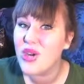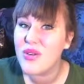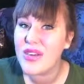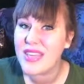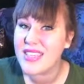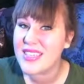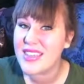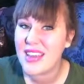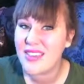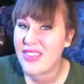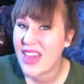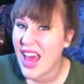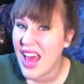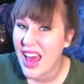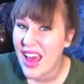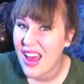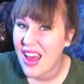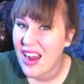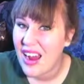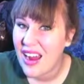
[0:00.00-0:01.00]
Who doesn't love
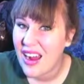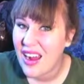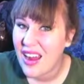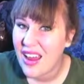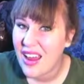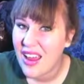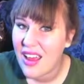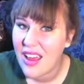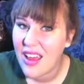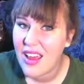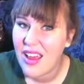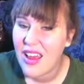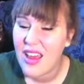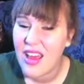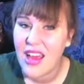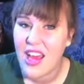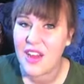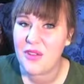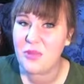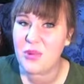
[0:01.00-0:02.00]
that?
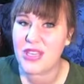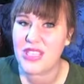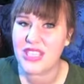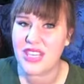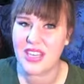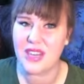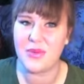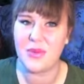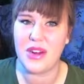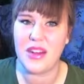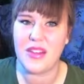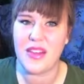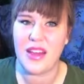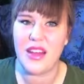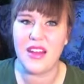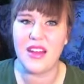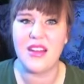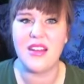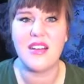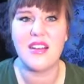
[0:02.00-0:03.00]
I wish I could wear
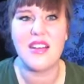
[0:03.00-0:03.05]
that